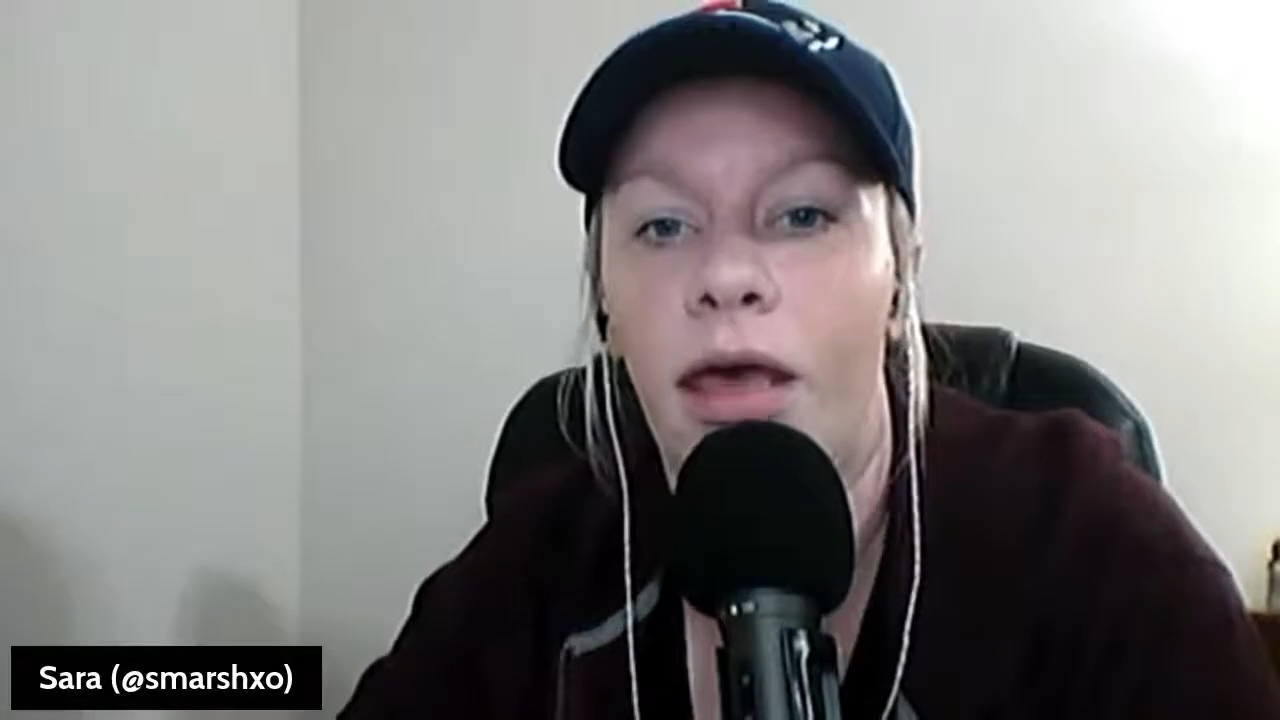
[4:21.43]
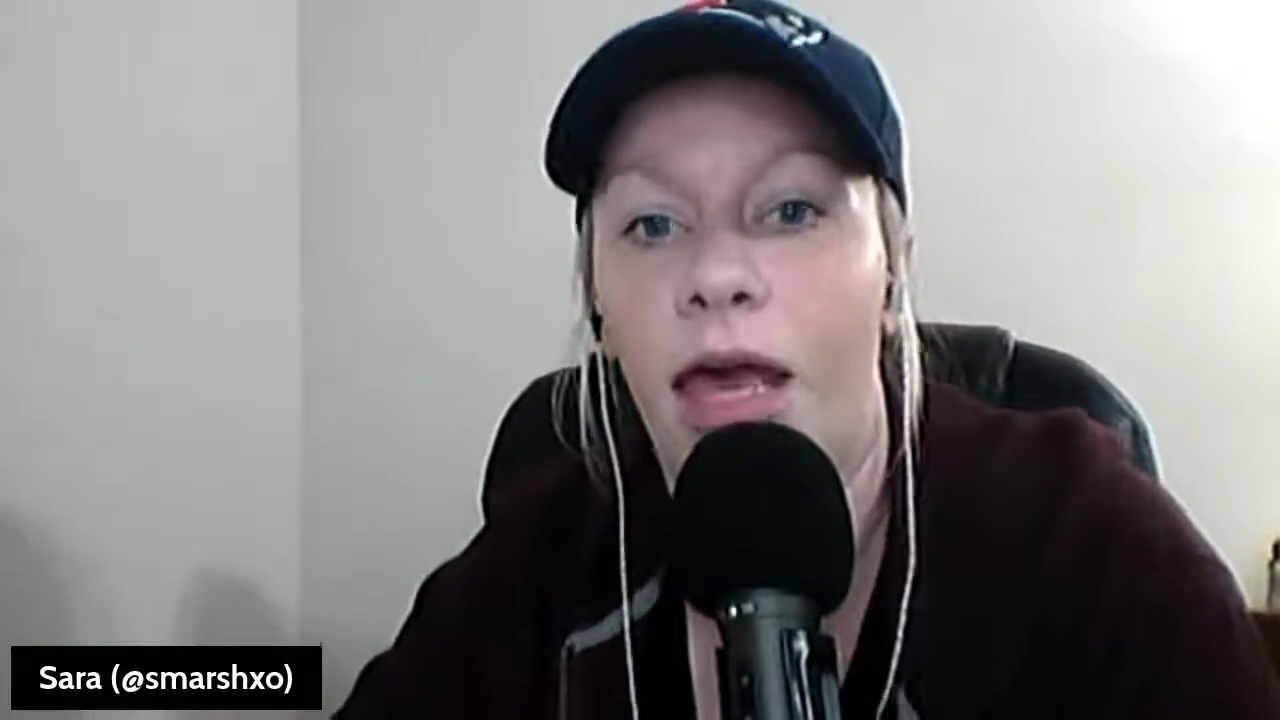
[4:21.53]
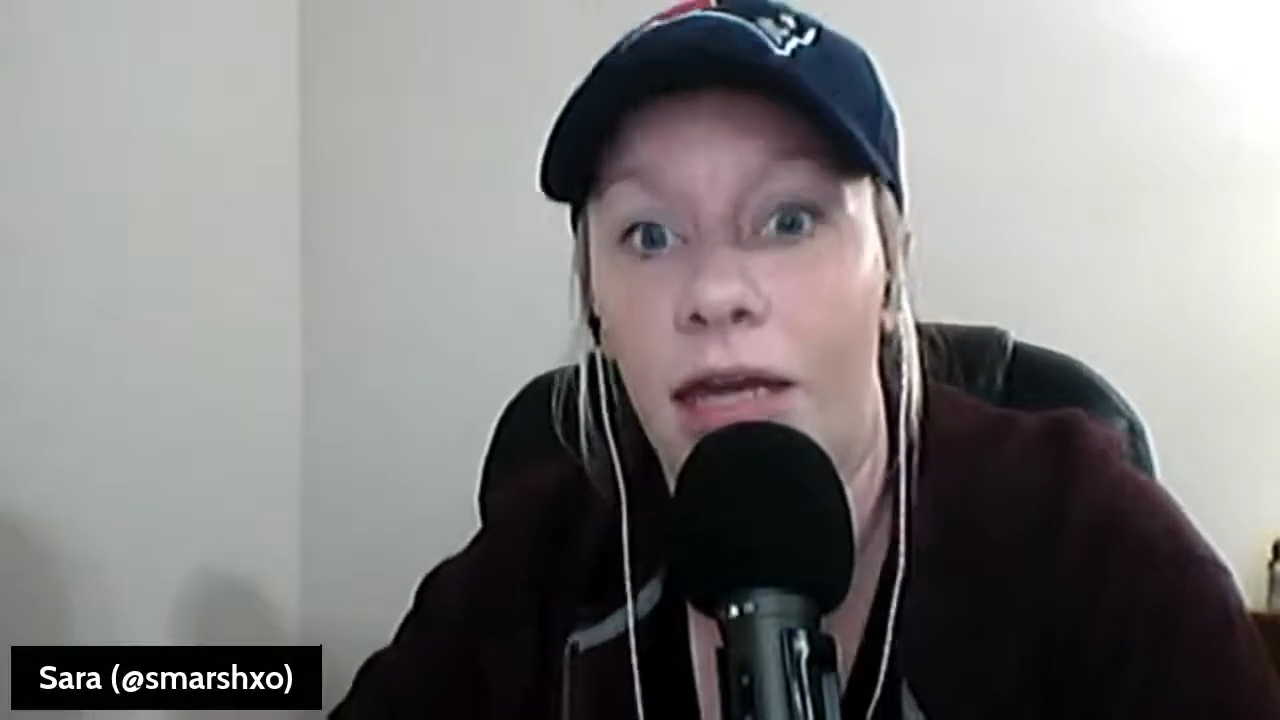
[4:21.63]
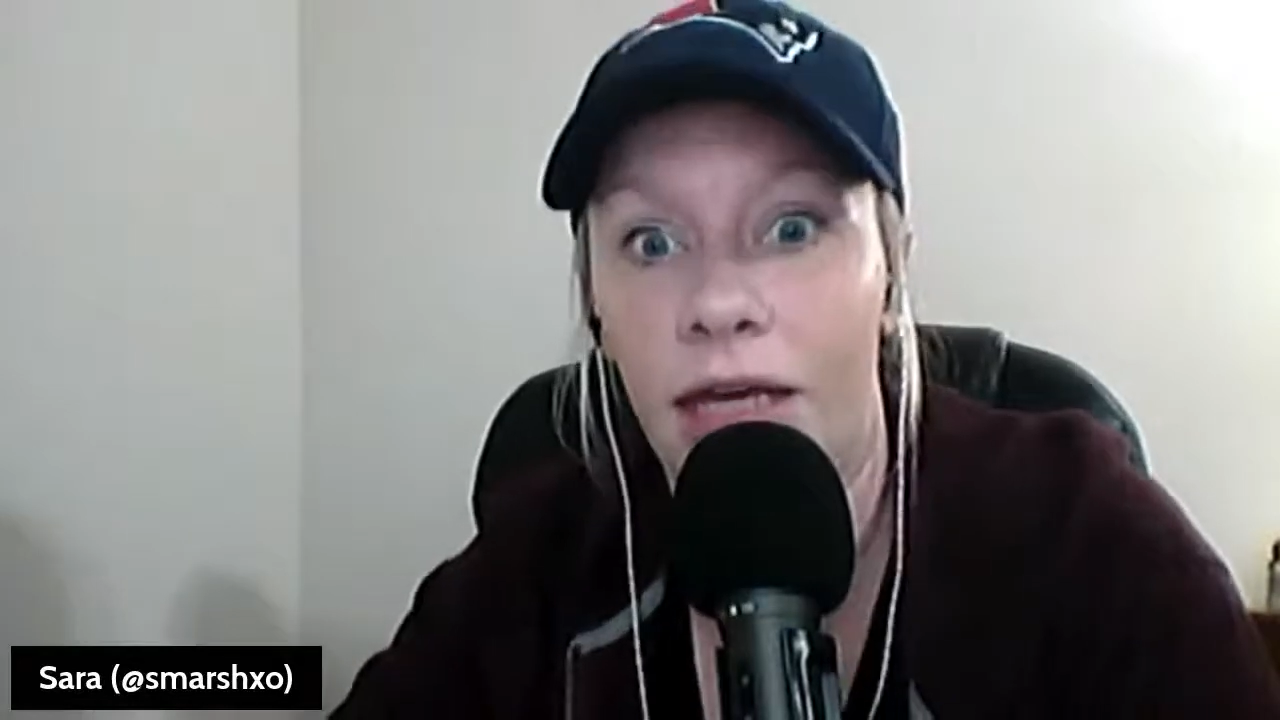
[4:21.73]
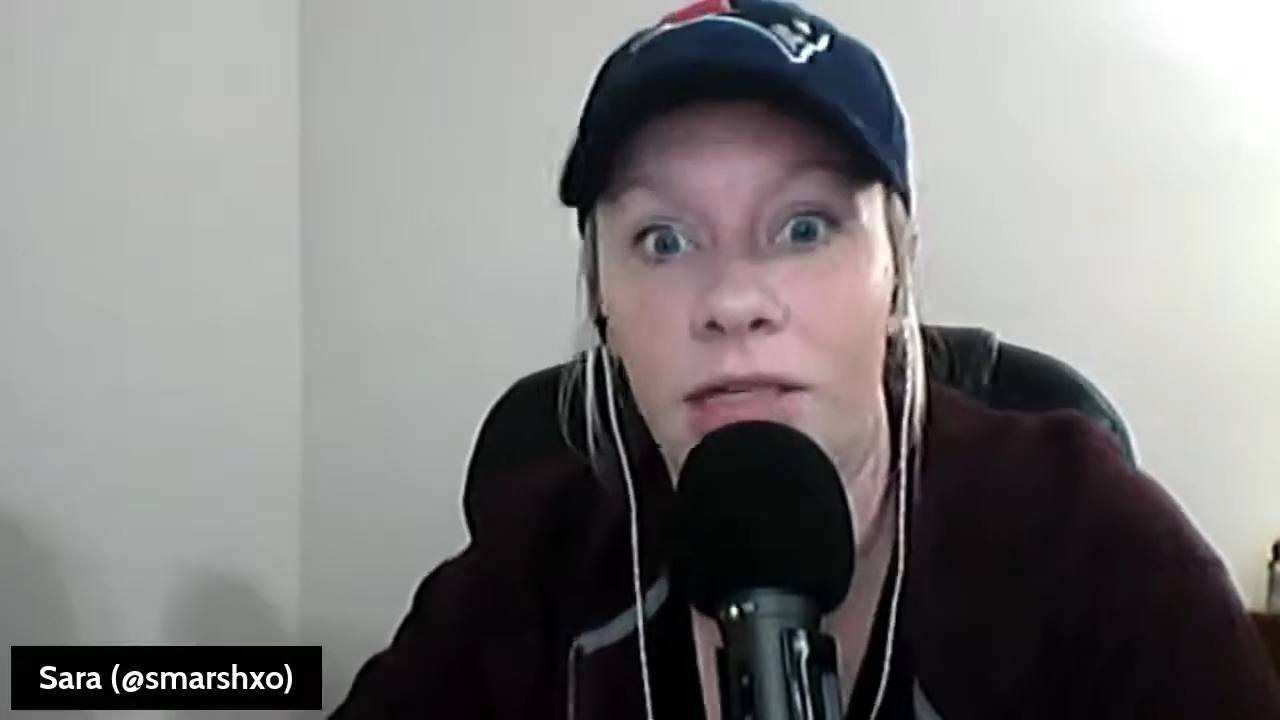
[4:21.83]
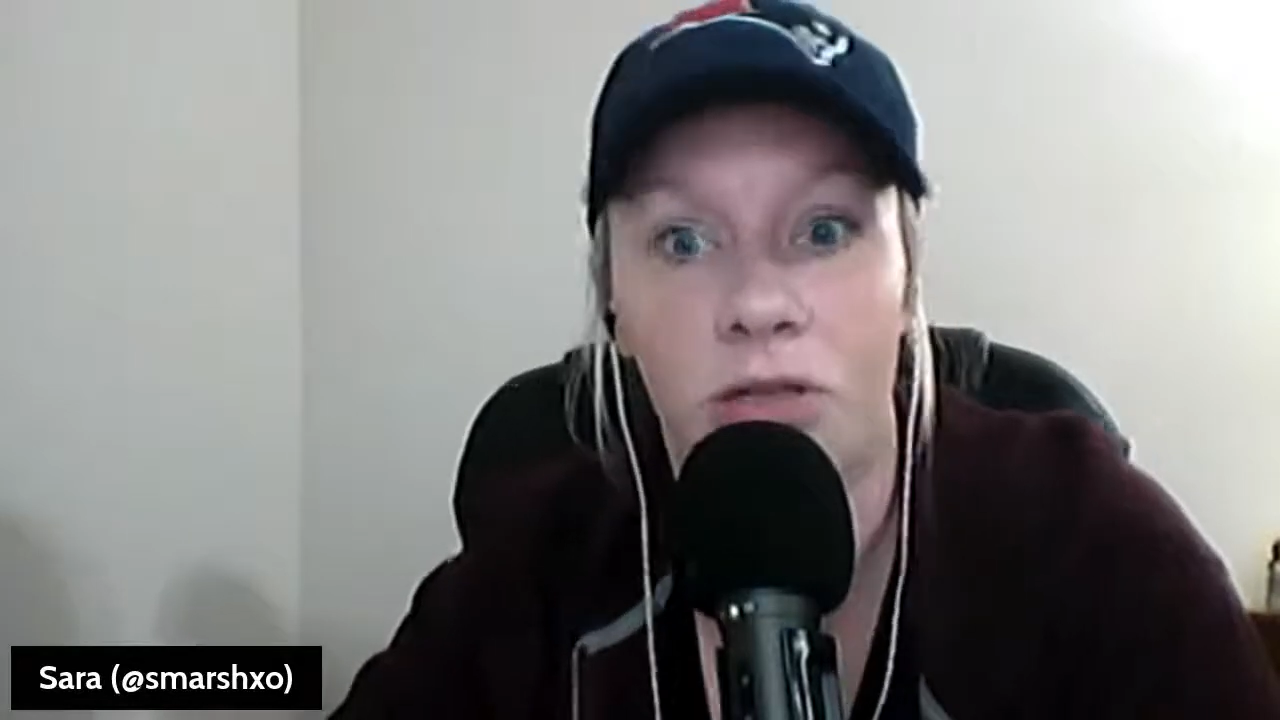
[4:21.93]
and he